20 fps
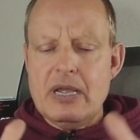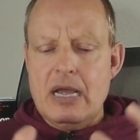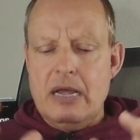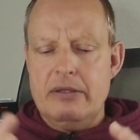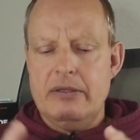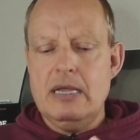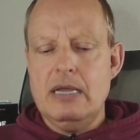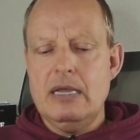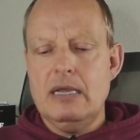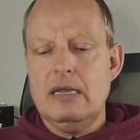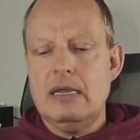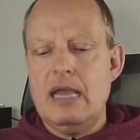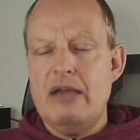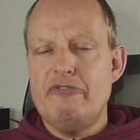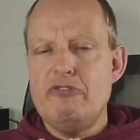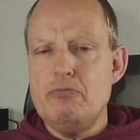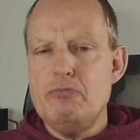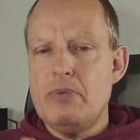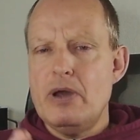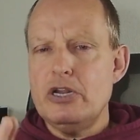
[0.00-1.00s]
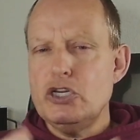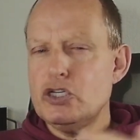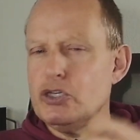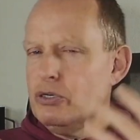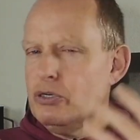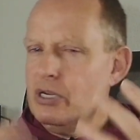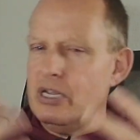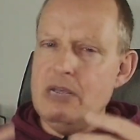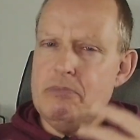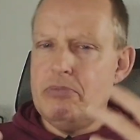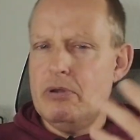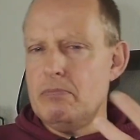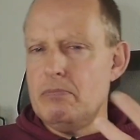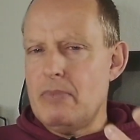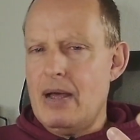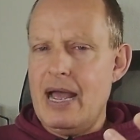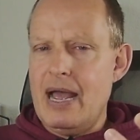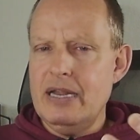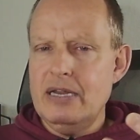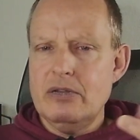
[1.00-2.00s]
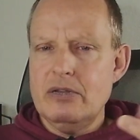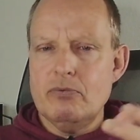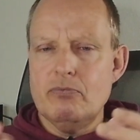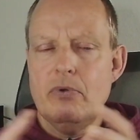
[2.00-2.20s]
I think everybody should keep in mind